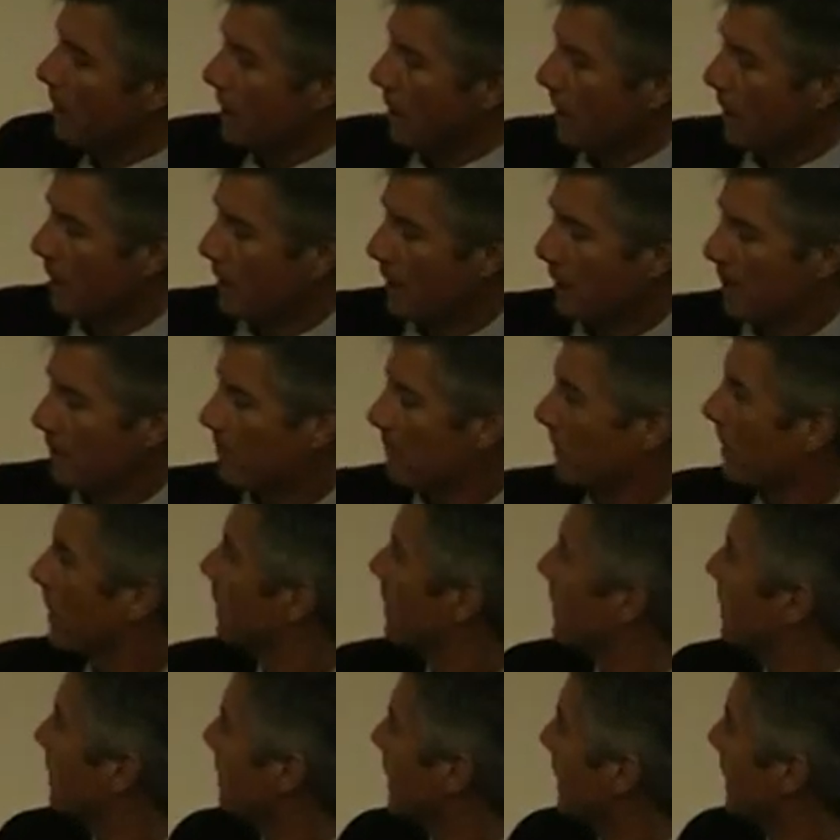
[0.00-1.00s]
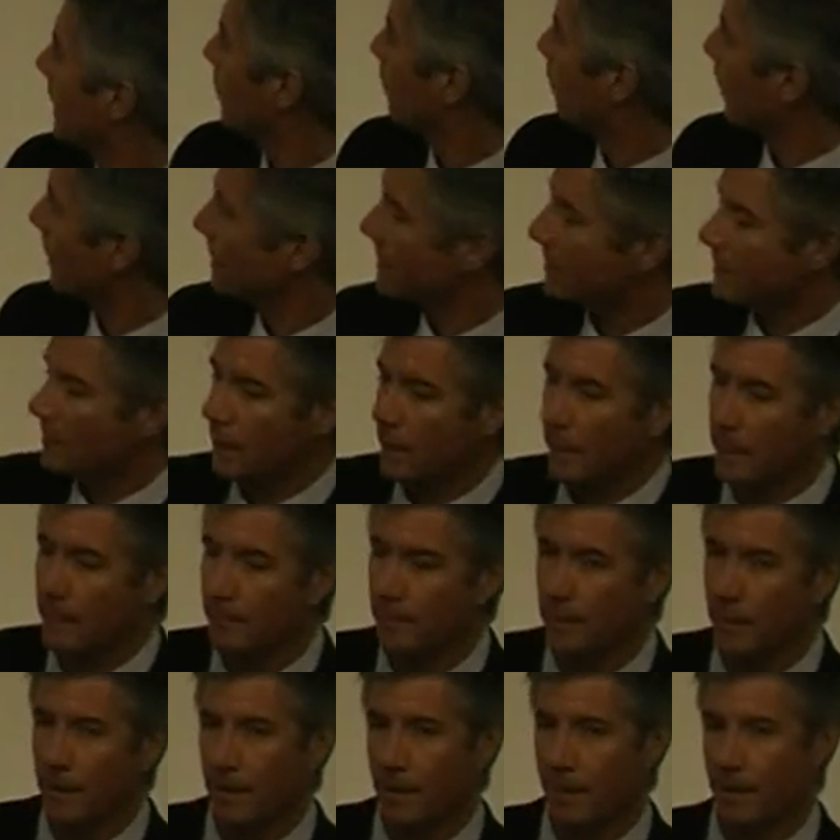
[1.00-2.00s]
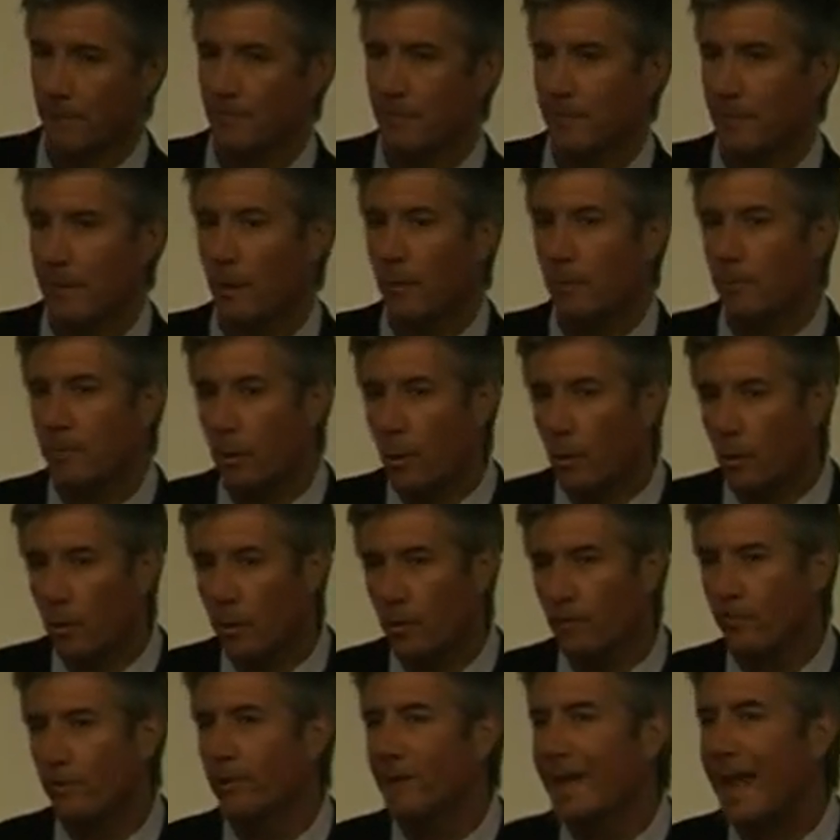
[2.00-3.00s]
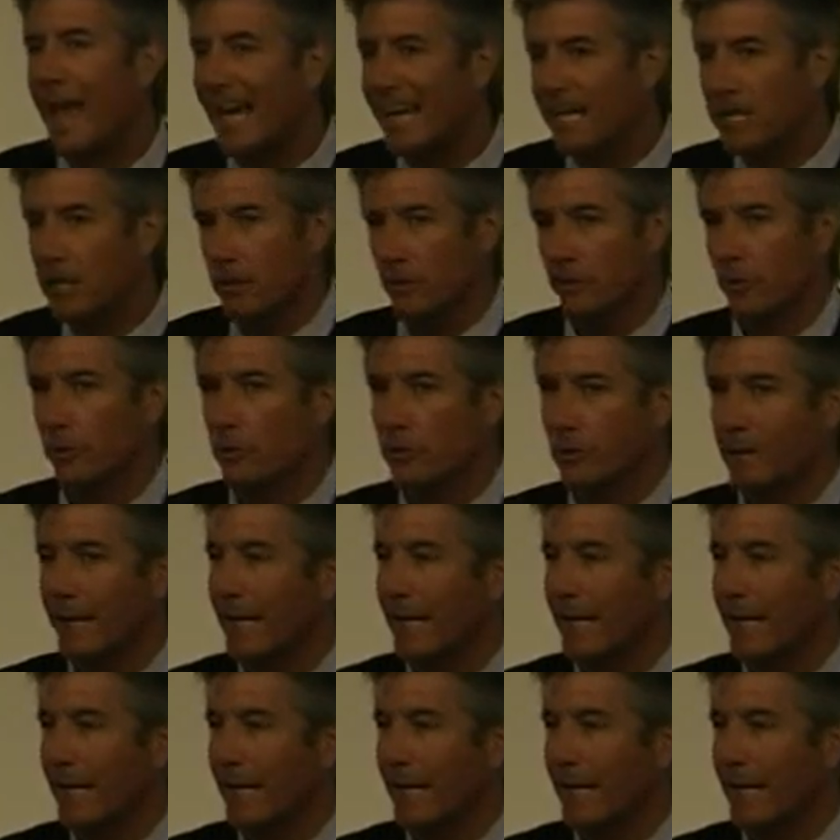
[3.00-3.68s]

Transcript: um, once again, um, her vernacular, her